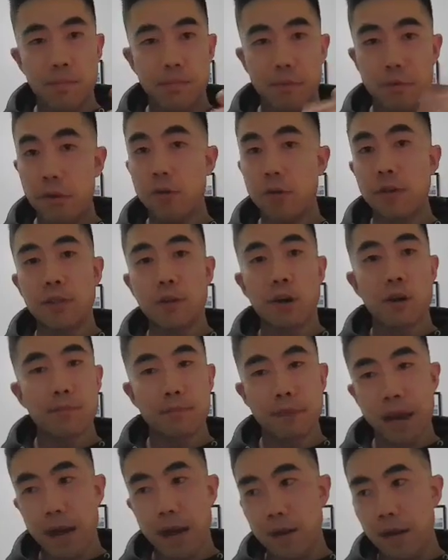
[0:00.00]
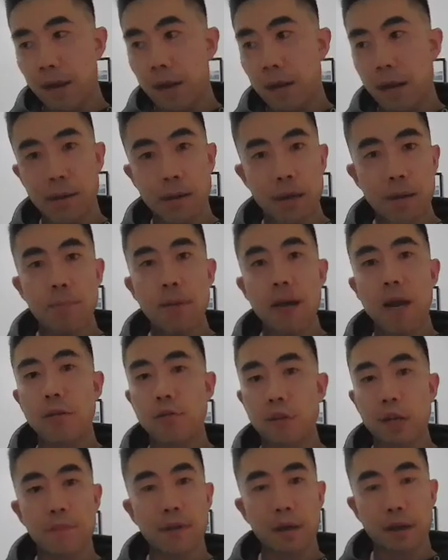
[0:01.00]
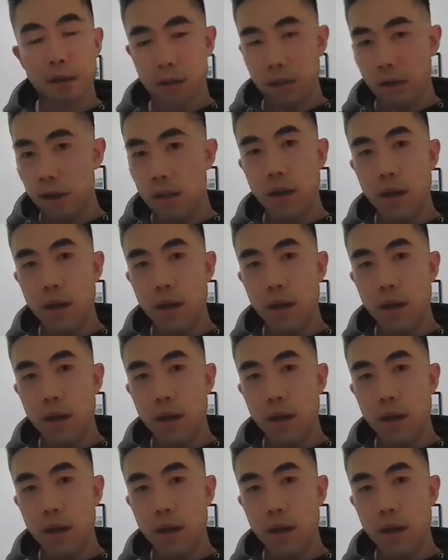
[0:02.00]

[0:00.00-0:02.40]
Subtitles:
views compound and let inbound traffic